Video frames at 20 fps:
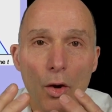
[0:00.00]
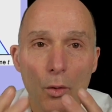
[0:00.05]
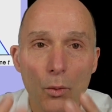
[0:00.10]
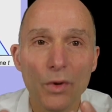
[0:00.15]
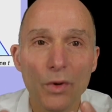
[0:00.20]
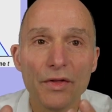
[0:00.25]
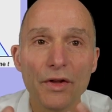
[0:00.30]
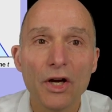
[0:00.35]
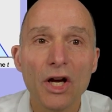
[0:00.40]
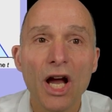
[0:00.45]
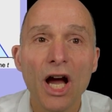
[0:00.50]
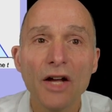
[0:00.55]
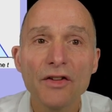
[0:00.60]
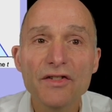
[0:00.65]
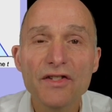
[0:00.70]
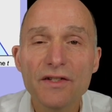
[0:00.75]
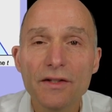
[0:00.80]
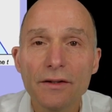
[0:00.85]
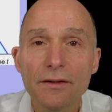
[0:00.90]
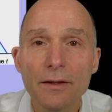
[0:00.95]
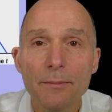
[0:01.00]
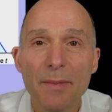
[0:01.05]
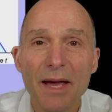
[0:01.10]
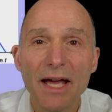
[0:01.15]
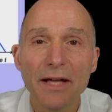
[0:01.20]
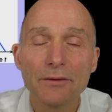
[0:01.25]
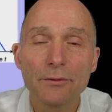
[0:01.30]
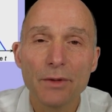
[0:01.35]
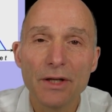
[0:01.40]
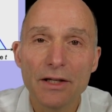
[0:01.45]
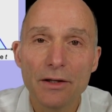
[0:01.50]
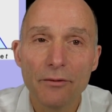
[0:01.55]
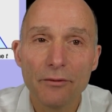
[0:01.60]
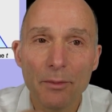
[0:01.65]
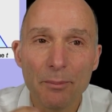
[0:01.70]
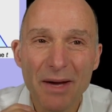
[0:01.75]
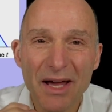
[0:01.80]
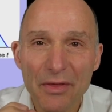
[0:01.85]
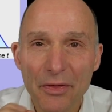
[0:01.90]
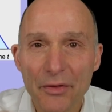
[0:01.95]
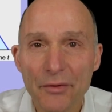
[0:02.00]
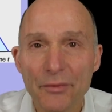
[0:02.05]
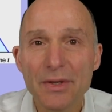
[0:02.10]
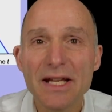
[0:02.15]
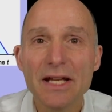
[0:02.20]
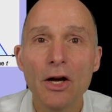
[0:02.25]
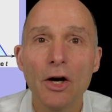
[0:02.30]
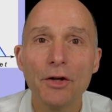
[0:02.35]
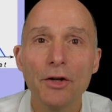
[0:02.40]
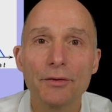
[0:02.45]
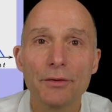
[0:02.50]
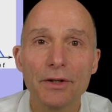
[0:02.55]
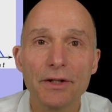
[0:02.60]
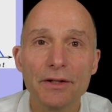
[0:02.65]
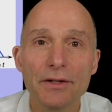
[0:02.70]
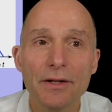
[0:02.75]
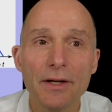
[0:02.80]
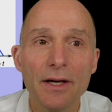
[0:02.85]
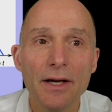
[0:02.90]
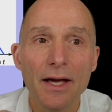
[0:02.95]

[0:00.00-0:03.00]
With a constant demand rate of about 300